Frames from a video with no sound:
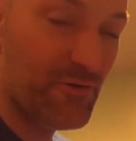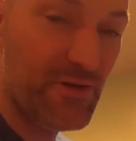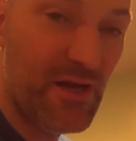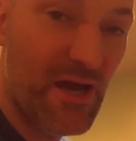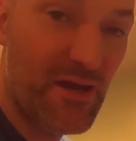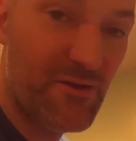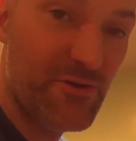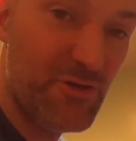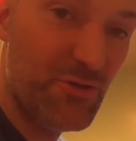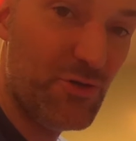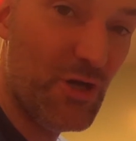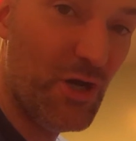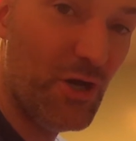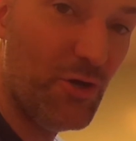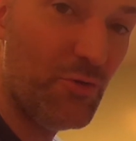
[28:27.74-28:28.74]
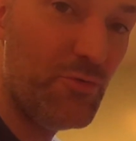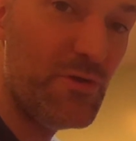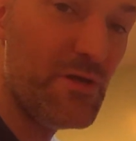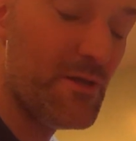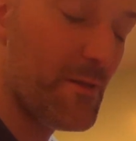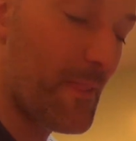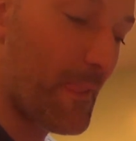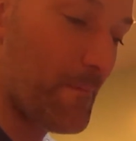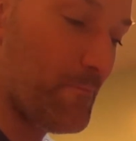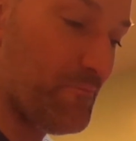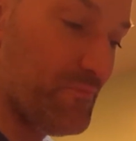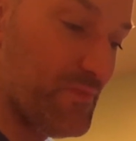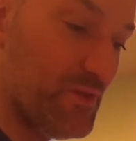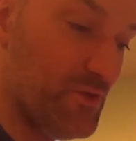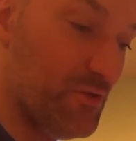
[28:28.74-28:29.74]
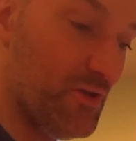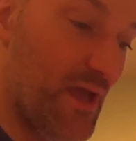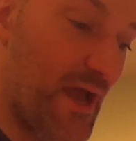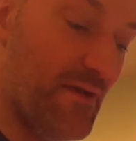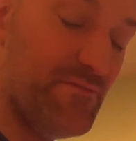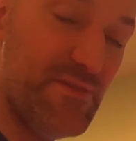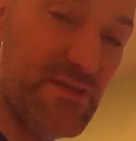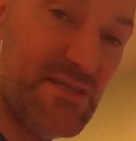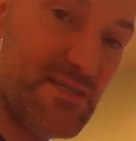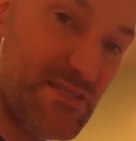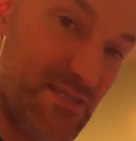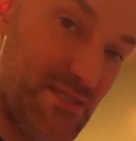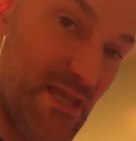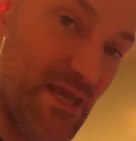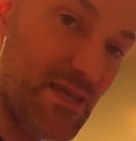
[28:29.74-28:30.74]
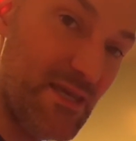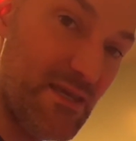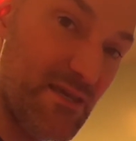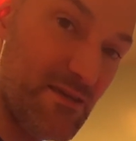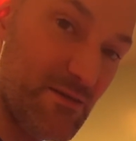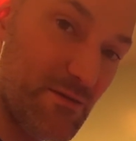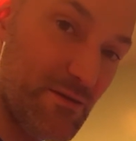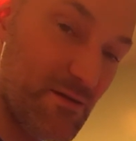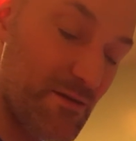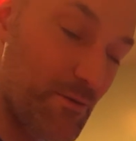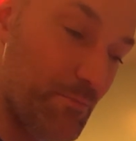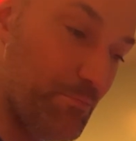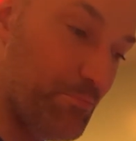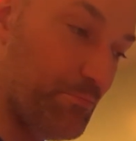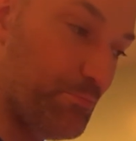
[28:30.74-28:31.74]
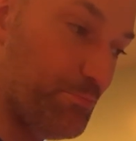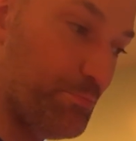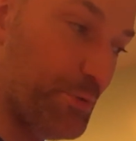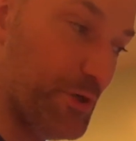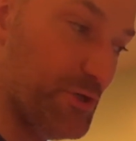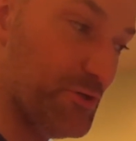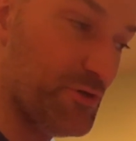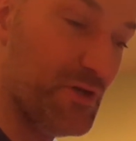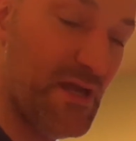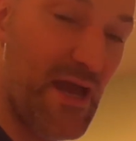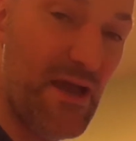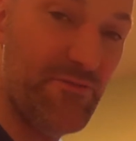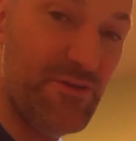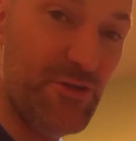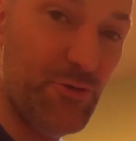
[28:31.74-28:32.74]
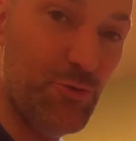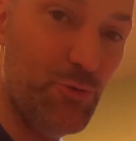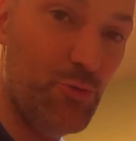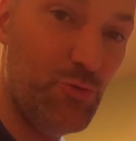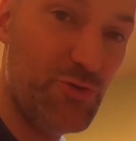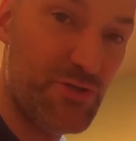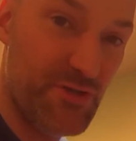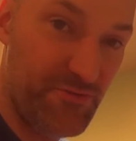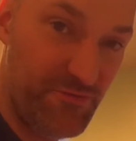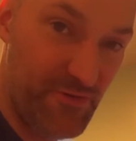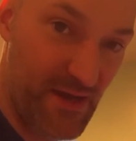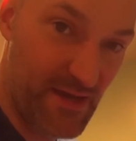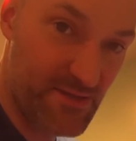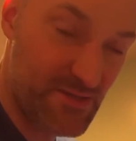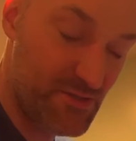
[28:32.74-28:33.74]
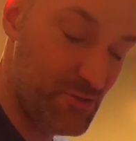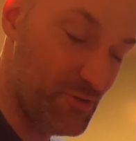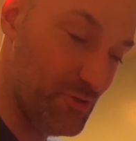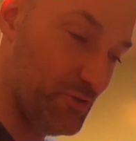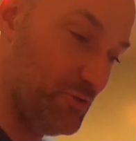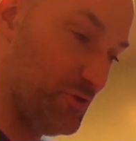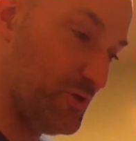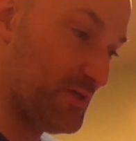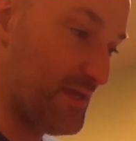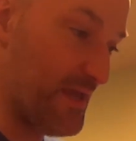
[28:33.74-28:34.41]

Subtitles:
and hotter you go, you'll have the stick, but you're going to have an ooze effect. You're going to look